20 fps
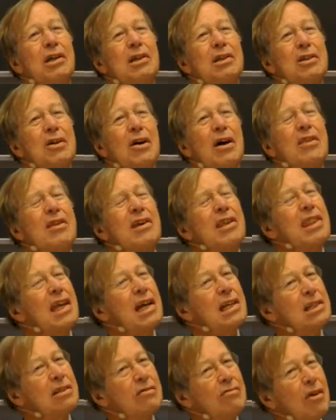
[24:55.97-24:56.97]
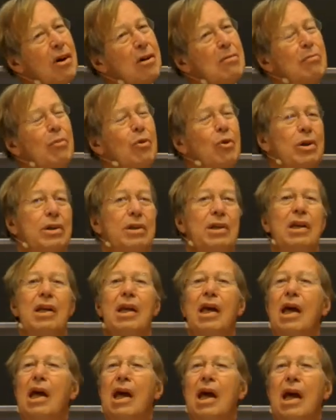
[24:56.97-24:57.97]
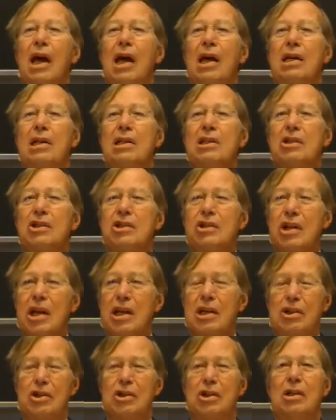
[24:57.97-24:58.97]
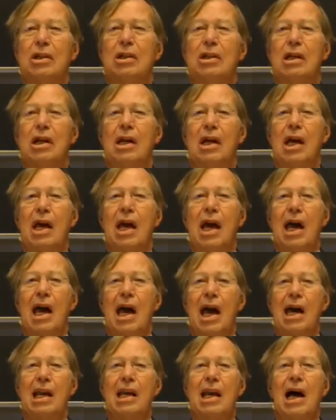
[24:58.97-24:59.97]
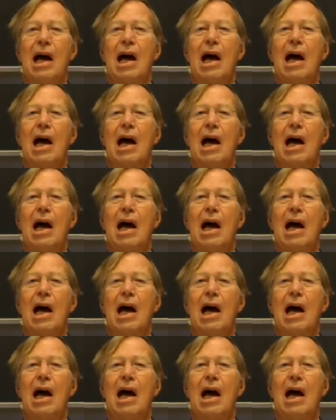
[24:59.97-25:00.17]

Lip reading: So I think that's a very important distinction, and